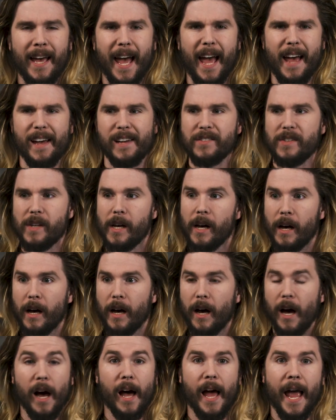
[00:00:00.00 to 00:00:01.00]
as
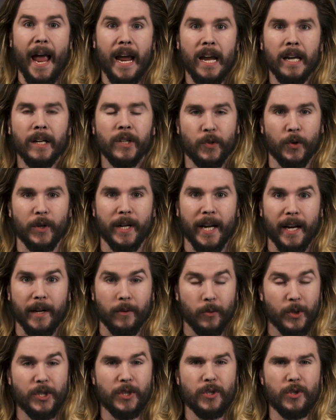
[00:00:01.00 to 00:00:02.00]
a hand
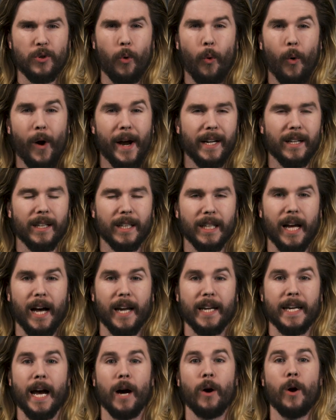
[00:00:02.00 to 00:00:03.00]
grenade, which is quite a
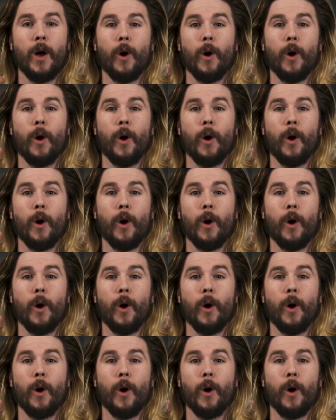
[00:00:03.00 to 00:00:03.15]
lot. Now,